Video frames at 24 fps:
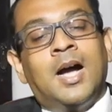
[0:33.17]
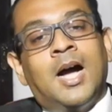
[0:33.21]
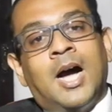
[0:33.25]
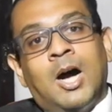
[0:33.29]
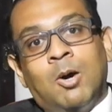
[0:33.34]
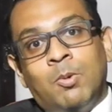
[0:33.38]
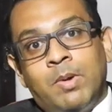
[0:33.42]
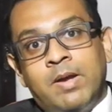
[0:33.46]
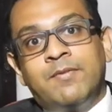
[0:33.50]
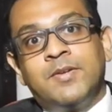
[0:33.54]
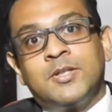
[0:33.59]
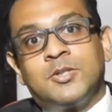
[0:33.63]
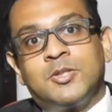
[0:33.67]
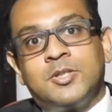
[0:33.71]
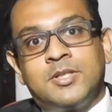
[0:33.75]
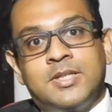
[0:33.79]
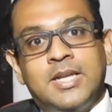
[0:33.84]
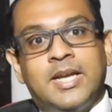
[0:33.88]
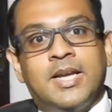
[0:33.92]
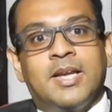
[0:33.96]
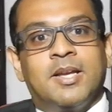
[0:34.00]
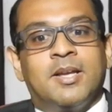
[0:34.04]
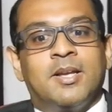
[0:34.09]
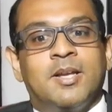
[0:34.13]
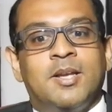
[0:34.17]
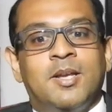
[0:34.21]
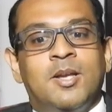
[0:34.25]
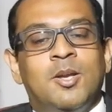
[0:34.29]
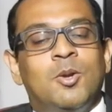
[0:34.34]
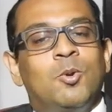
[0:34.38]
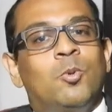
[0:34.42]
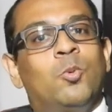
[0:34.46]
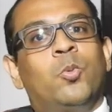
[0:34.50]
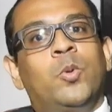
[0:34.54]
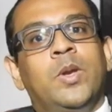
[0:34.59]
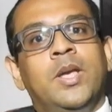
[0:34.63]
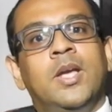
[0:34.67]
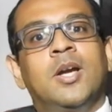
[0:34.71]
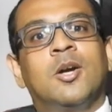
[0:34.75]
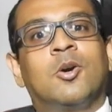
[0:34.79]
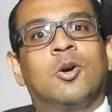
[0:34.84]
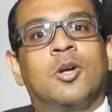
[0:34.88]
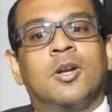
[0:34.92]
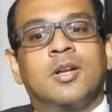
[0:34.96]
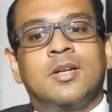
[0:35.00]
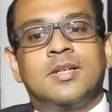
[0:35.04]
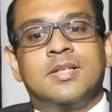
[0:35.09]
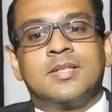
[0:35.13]
However, today we are
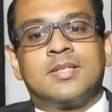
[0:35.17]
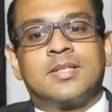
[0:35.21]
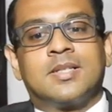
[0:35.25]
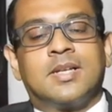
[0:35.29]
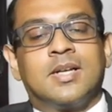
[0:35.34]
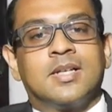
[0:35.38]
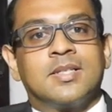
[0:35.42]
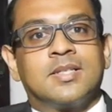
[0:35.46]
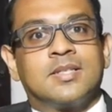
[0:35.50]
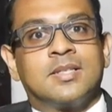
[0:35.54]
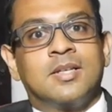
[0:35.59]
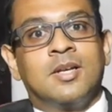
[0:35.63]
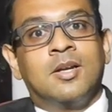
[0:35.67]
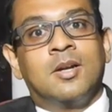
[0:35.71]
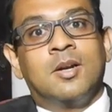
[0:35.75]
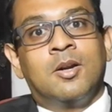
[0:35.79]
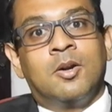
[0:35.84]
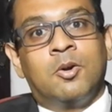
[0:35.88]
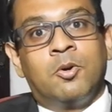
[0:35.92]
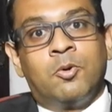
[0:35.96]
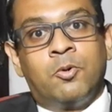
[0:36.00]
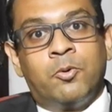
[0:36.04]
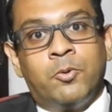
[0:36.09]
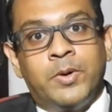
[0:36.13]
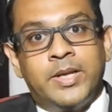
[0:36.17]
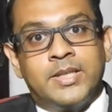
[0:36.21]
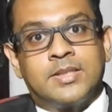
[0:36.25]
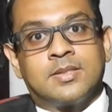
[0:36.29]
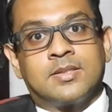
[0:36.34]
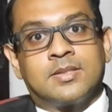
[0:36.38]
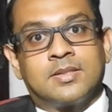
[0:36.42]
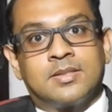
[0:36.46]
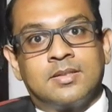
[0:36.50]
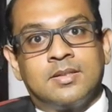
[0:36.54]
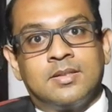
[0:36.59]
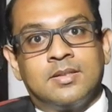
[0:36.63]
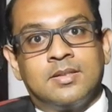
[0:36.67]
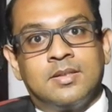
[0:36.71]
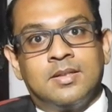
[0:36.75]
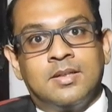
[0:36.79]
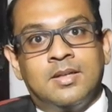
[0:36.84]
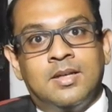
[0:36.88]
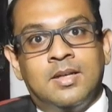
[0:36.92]
going to discuss writs,